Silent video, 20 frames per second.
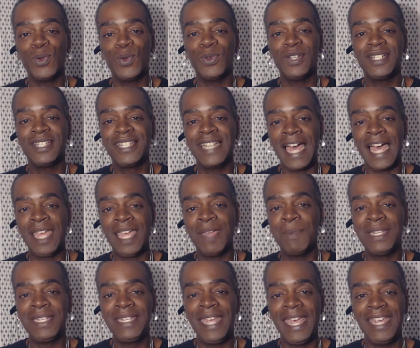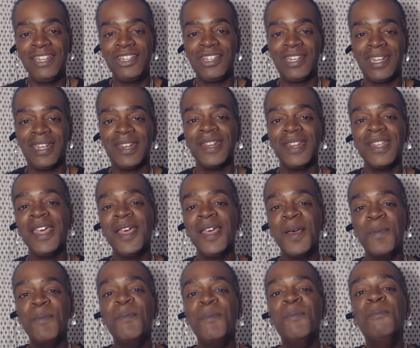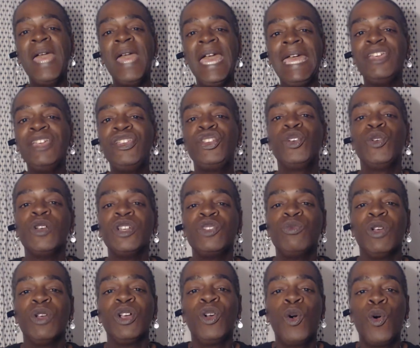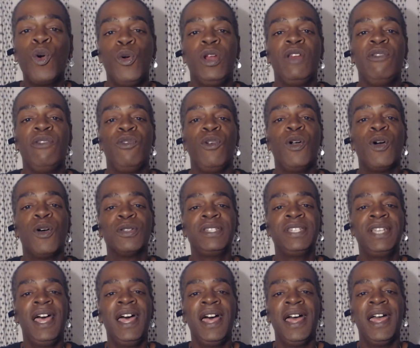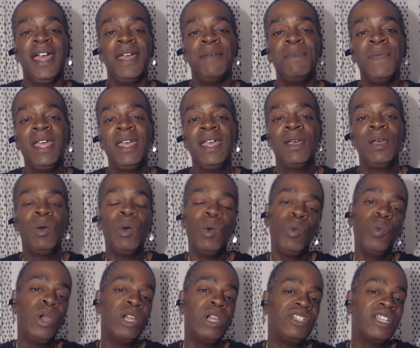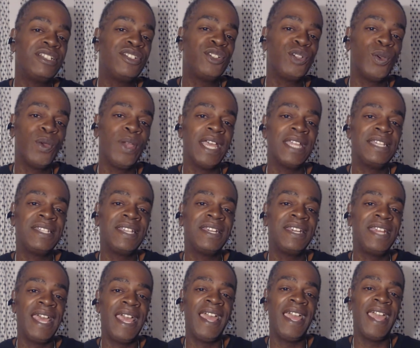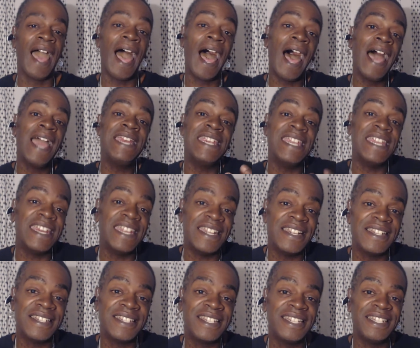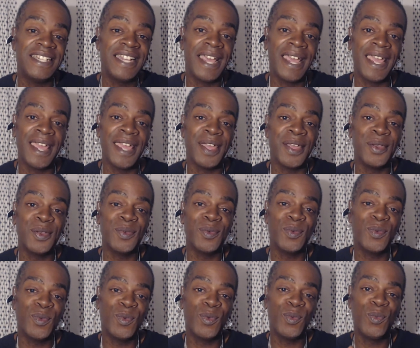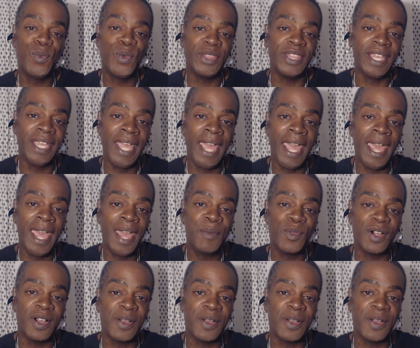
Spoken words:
documentation, making sure it's recorded for all time. We're just doing it today. I did it today with the camera,